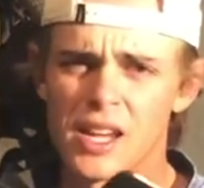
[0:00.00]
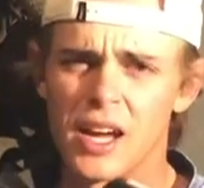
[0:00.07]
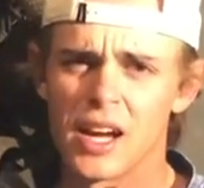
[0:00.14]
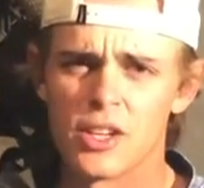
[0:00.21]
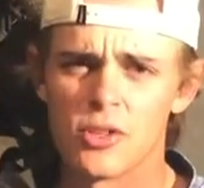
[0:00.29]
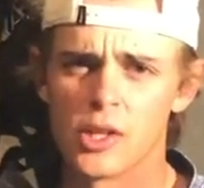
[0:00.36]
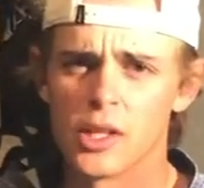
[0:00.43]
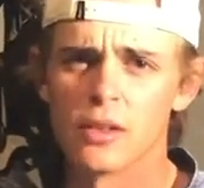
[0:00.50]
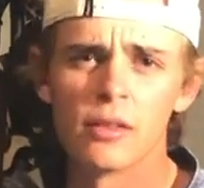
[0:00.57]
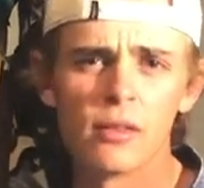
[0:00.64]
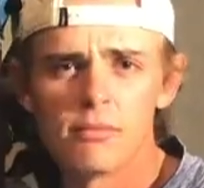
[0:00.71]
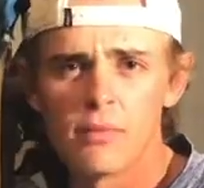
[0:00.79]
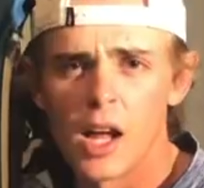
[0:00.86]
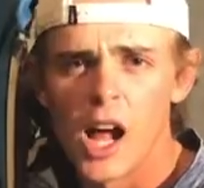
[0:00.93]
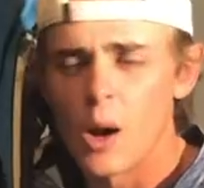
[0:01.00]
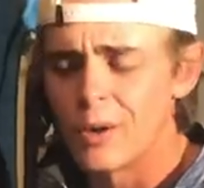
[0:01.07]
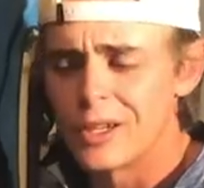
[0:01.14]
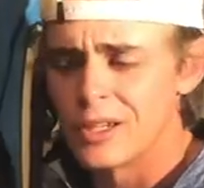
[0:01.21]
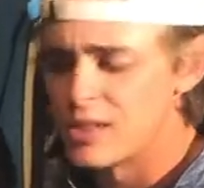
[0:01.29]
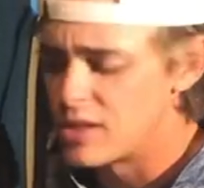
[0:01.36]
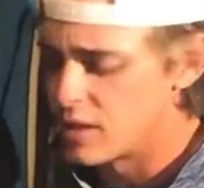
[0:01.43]
stay hydrated. I don't
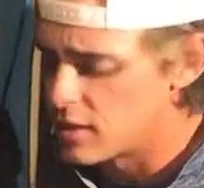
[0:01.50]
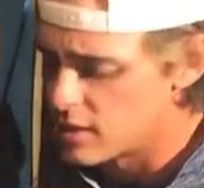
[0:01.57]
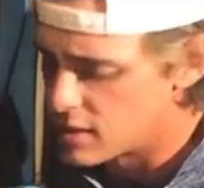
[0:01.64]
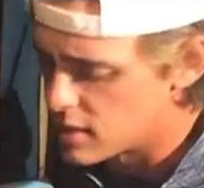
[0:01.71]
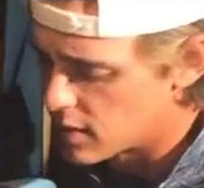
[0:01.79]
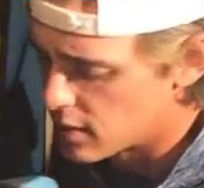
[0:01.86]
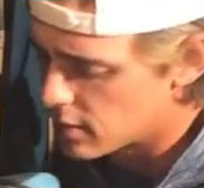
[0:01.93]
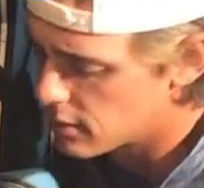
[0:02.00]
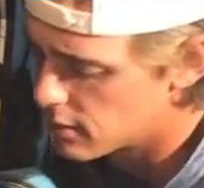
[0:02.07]
need to tell you these things.